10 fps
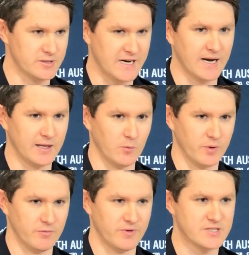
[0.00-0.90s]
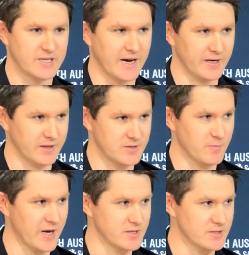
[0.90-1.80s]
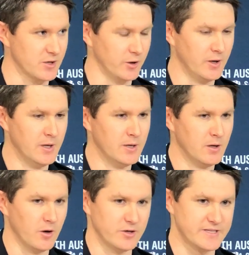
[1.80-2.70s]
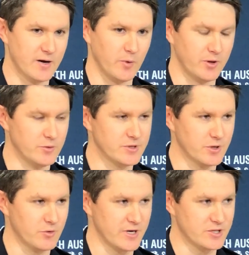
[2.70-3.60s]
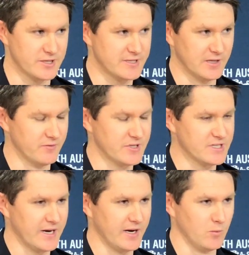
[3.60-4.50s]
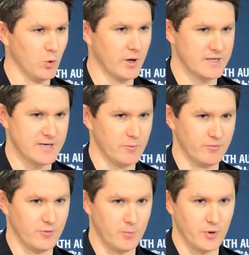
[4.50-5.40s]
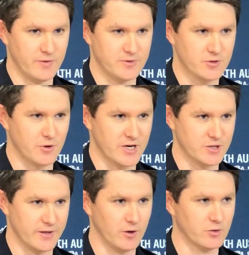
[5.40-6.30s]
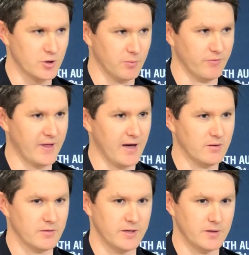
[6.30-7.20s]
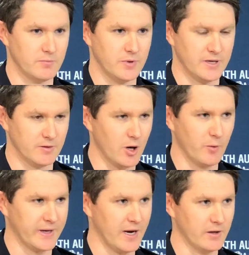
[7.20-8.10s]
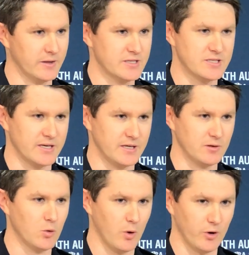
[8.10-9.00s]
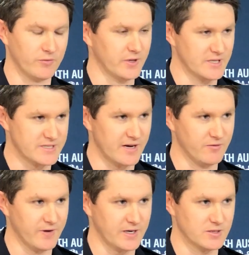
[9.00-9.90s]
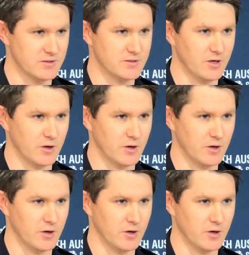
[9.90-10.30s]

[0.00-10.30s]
daily with investigating these matters. So on a day where there isn't a crash, they're still investigating what has happened for a previous crash. And then on top of that, they're going out and they're seeing quite often the same factors,